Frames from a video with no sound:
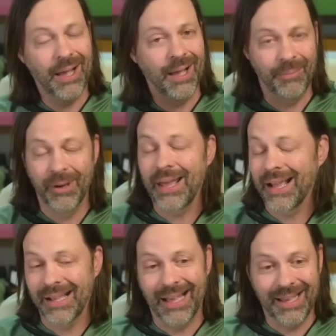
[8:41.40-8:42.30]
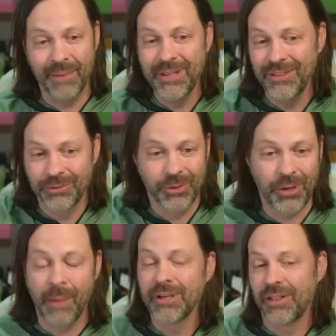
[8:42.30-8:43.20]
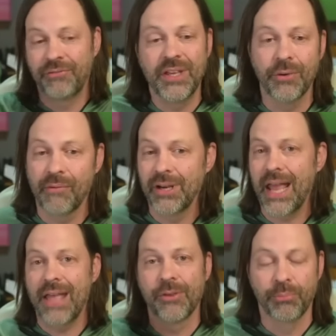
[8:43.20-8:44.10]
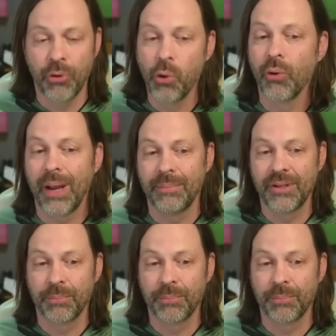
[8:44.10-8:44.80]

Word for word: I mean, I mean, they're coming to the feeder every day. They're programmed.